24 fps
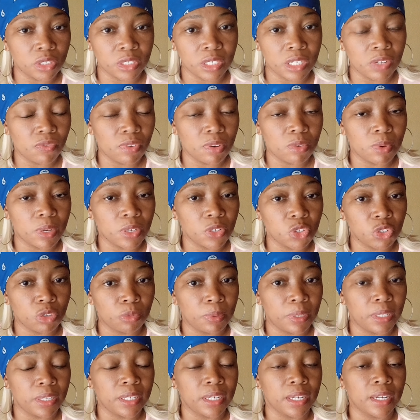even want to
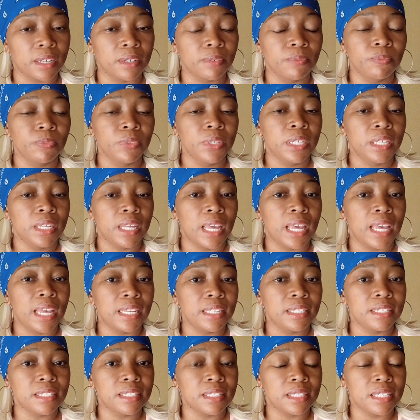be here.
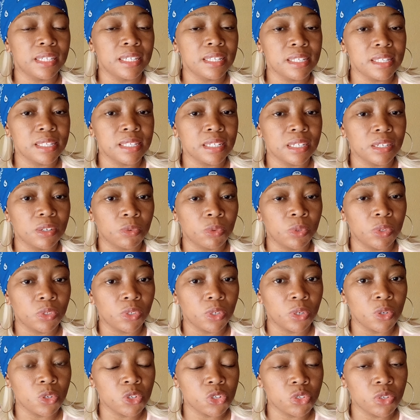And this would
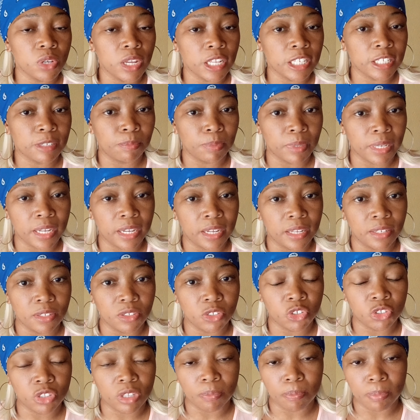also explain
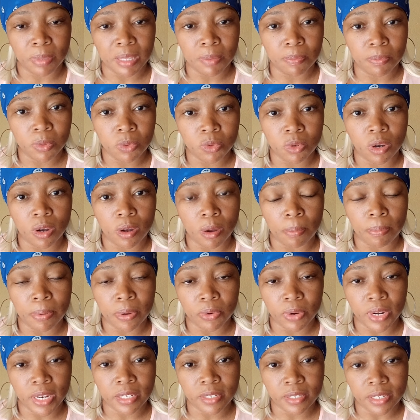to the people who
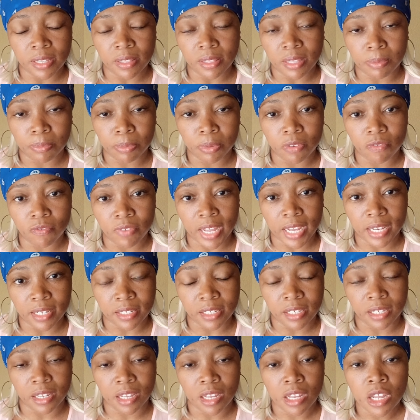operate in the
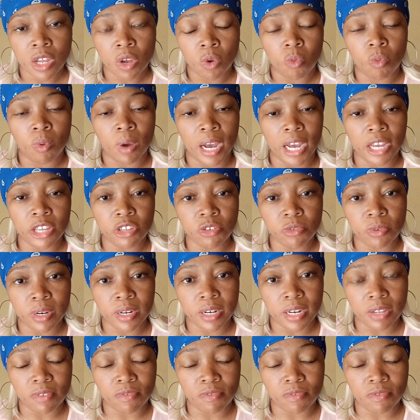prophetic why you